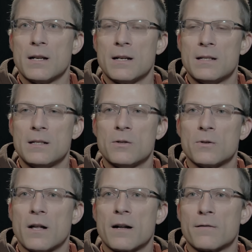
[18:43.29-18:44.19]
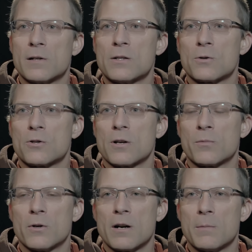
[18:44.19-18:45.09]
and I did do a lot of research on
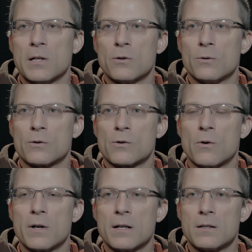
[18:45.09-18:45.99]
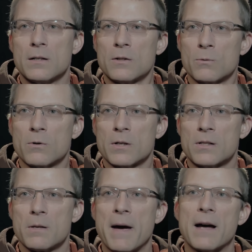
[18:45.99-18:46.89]
programming tools oriented
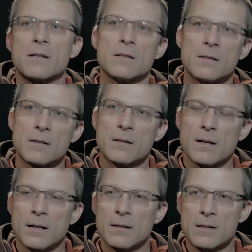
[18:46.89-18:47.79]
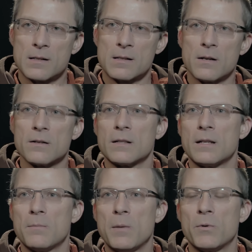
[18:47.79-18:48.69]
towards the masses, not
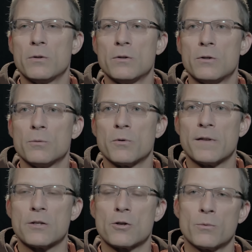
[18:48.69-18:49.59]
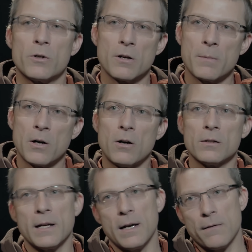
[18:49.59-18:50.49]
necessarily people who do professional programming all
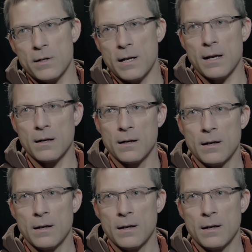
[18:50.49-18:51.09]
day, every day,